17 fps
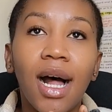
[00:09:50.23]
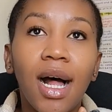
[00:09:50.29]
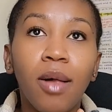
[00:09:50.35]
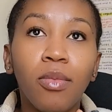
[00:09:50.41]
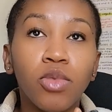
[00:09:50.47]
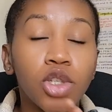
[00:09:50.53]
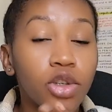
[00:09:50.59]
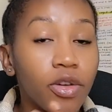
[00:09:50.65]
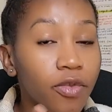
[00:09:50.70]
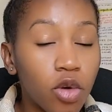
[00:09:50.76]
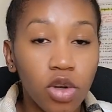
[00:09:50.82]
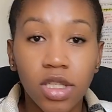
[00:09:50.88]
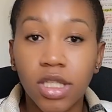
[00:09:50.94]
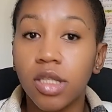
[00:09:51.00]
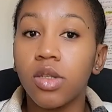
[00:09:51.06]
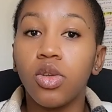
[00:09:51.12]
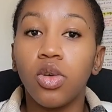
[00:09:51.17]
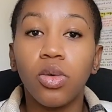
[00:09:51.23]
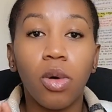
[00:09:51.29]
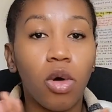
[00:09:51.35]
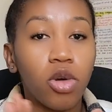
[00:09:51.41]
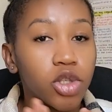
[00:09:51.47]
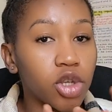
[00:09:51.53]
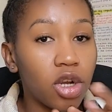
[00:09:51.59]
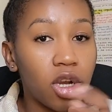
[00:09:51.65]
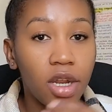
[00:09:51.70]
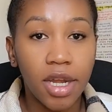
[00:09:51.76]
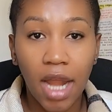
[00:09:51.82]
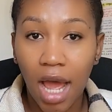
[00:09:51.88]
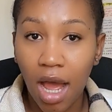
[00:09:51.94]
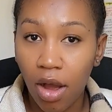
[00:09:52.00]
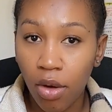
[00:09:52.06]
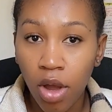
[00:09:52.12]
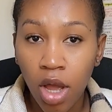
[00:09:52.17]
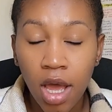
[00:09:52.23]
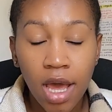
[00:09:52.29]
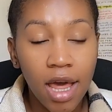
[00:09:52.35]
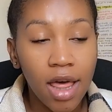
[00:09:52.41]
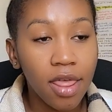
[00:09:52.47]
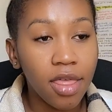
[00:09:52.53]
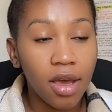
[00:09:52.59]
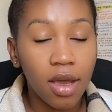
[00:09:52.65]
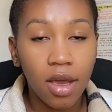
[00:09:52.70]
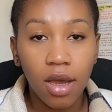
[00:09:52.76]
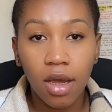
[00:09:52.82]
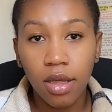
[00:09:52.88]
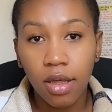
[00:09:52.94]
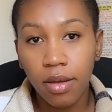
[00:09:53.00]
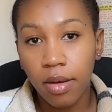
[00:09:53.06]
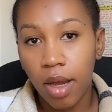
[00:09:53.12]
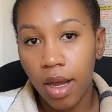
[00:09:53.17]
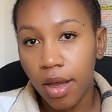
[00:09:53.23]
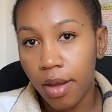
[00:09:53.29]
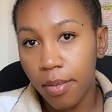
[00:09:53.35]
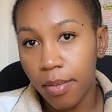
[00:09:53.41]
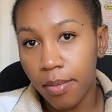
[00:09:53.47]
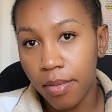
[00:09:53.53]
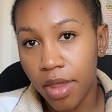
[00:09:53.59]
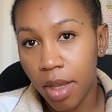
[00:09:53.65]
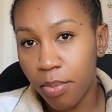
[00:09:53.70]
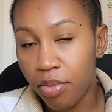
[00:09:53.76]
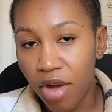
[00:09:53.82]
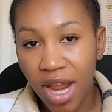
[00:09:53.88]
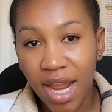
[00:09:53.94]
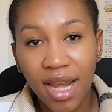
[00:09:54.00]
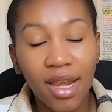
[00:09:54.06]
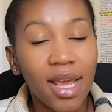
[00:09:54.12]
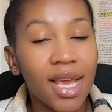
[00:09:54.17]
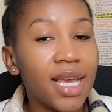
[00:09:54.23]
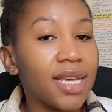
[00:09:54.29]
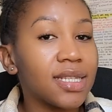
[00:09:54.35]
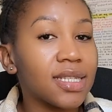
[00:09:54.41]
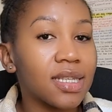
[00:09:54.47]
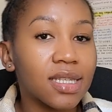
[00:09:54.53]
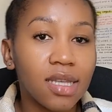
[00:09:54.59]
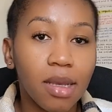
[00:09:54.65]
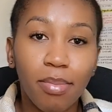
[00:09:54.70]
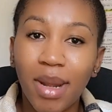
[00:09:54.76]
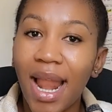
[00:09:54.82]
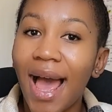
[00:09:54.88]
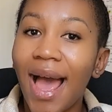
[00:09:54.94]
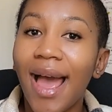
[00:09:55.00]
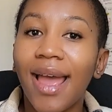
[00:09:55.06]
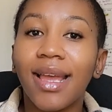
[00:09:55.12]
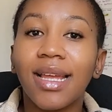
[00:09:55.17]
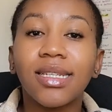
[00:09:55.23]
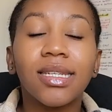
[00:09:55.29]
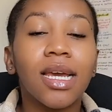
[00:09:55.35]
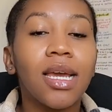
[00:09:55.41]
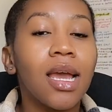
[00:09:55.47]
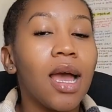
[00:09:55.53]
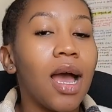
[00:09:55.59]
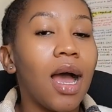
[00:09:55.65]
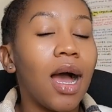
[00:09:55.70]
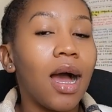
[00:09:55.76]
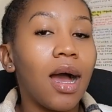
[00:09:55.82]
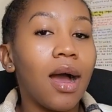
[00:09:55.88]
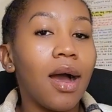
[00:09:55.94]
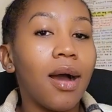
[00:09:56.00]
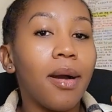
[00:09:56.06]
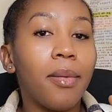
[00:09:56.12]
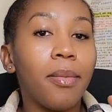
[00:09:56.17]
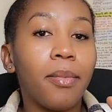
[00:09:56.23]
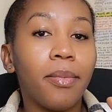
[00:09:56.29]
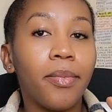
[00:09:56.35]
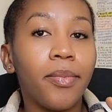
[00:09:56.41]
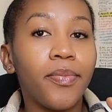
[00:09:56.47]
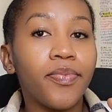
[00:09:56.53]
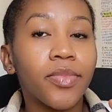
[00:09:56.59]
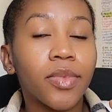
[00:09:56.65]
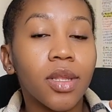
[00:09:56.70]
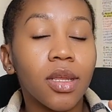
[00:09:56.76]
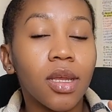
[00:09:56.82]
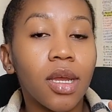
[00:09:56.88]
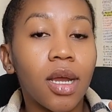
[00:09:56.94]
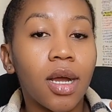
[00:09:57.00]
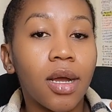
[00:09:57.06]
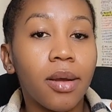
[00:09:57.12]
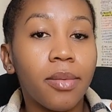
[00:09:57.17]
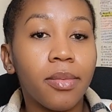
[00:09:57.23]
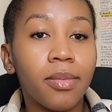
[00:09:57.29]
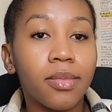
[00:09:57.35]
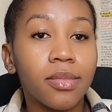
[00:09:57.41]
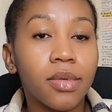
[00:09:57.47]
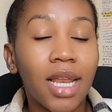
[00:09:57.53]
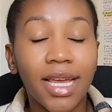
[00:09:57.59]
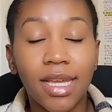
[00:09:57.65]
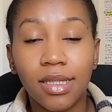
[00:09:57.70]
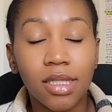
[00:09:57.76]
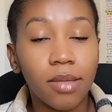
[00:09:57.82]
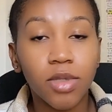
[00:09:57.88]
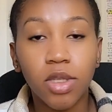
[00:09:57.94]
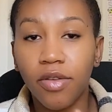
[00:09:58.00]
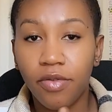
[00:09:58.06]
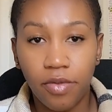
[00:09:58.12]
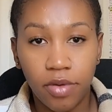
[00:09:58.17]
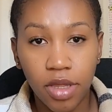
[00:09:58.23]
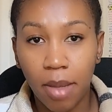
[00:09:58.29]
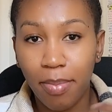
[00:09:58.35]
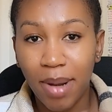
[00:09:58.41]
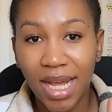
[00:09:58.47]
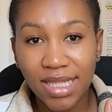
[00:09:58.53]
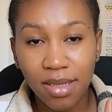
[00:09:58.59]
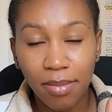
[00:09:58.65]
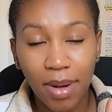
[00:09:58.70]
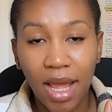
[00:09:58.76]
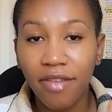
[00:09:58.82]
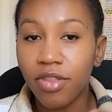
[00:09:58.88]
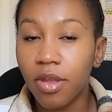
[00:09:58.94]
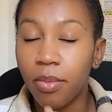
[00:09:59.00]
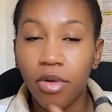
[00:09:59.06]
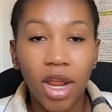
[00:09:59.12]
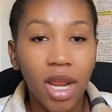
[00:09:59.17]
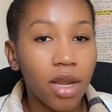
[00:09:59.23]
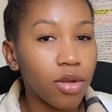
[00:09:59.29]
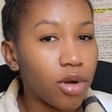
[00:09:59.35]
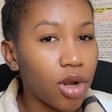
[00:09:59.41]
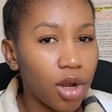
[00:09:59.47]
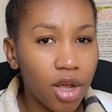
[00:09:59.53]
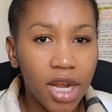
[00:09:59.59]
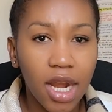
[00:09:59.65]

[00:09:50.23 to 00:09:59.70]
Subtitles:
which of course you will also learn how the brain is supplied, like in terms of the blood supply of the brain. You learn